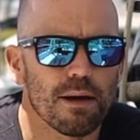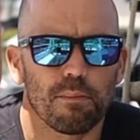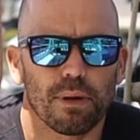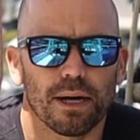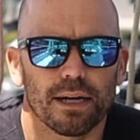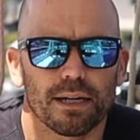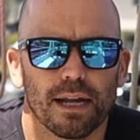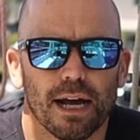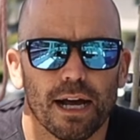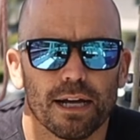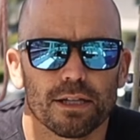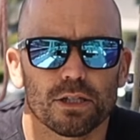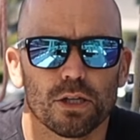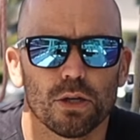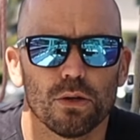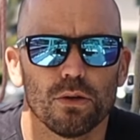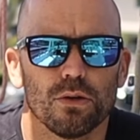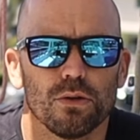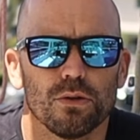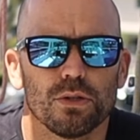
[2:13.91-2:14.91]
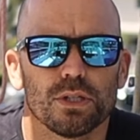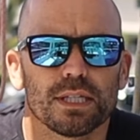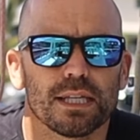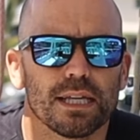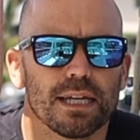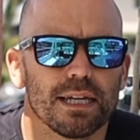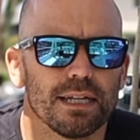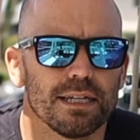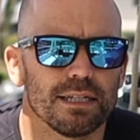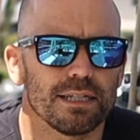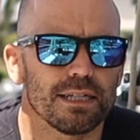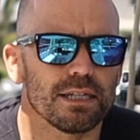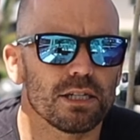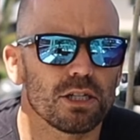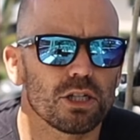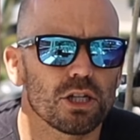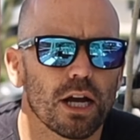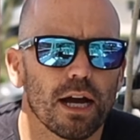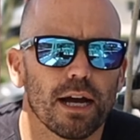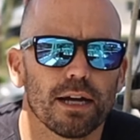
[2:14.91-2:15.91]
But a 2C
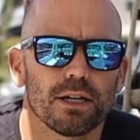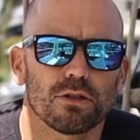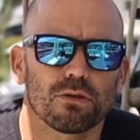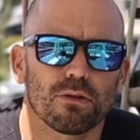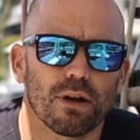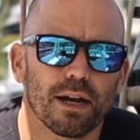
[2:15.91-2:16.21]
discharge